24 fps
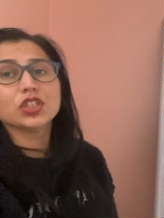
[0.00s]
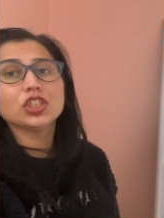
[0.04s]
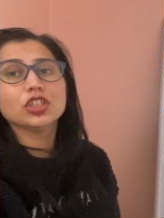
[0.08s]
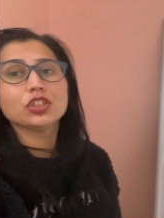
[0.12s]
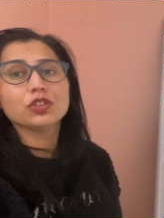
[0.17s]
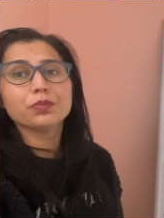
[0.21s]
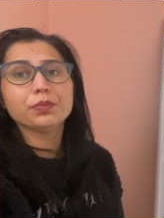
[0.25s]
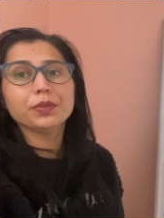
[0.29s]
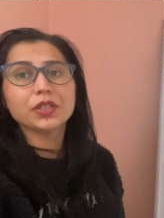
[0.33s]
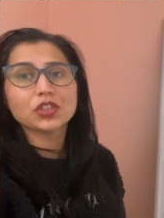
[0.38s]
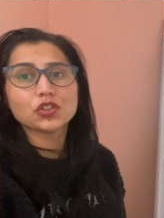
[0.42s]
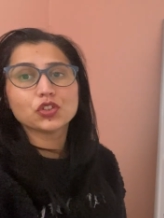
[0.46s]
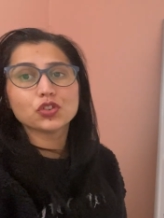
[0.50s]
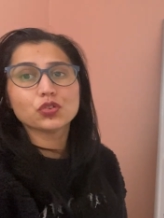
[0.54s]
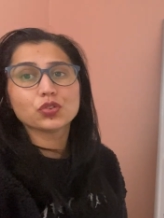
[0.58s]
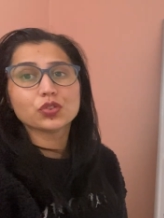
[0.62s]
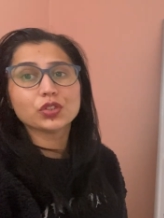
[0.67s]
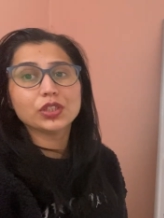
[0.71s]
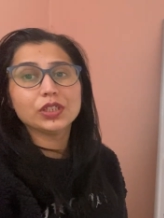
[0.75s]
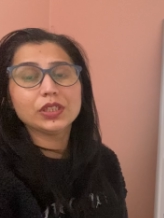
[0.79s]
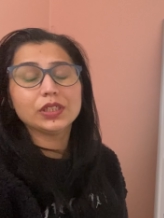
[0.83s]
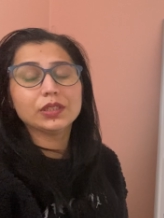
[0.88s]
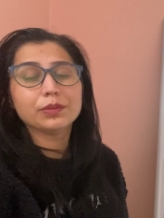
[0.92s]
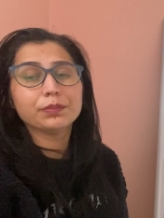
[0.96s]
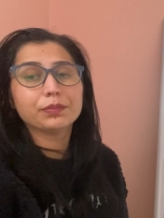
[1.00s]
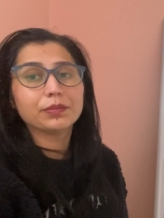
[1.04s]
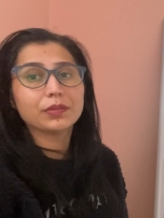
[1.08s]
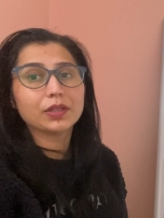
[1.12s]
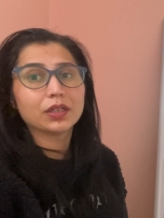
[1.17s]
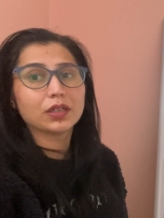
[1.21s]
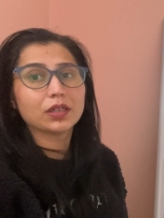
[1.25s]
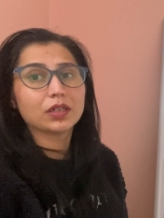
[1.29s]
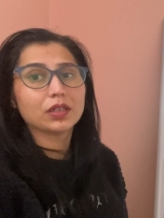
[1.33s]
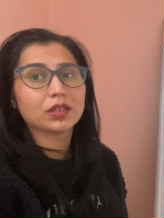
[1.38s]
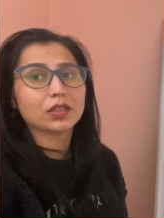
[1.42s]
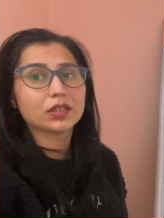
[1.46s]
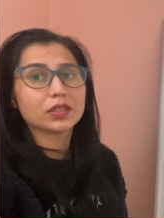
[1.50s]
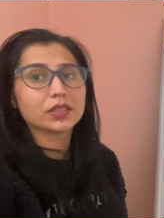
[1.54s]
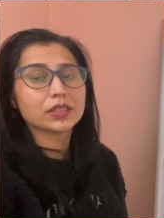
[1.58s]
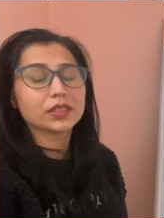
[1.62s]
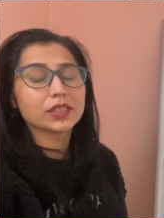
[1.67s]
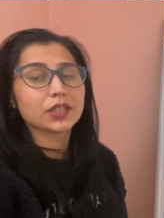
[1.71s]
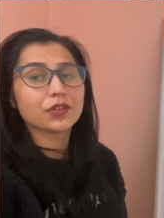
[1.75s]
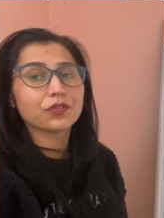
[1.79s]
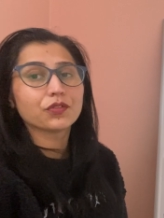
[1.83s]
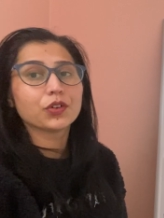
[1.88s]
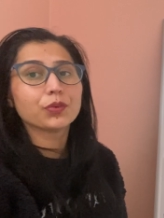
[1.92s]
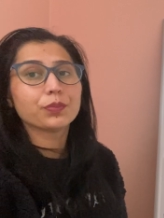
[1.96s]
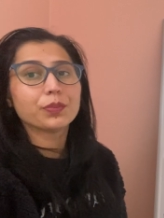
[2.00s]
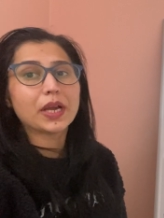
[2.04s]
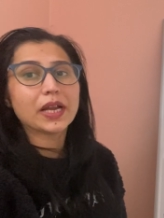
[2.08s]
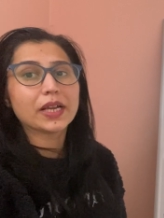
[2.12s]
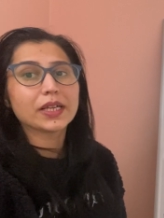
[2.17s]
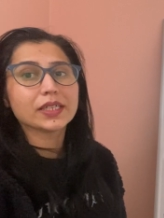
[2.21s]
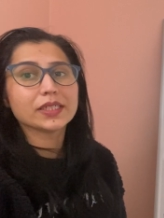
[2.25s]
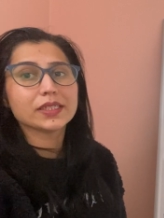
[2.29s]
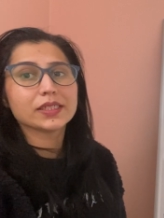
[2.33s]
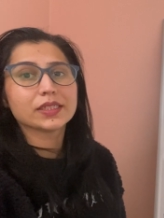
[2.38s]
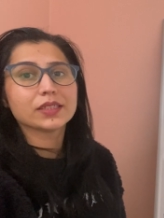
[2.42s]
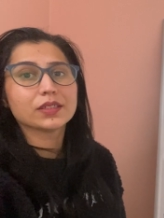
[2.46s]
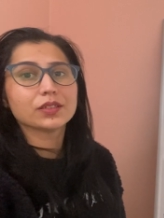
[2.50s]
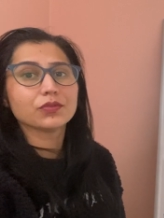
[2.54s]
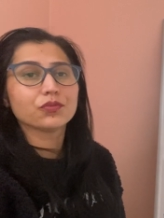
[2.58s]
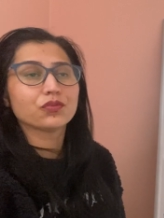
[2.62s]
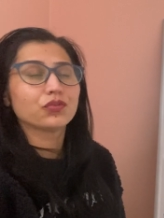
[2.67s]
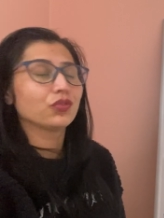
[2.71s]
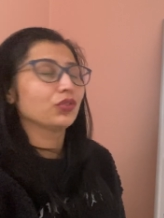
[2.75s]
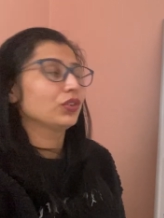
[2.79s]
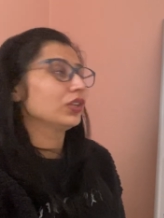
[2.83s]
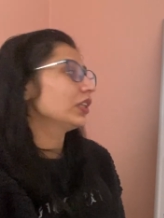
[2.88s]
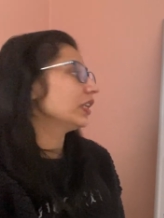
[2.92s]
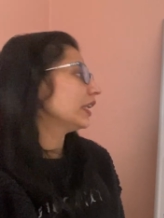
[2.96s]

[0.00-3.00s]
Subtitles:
need to make sure the reservoir bag is full,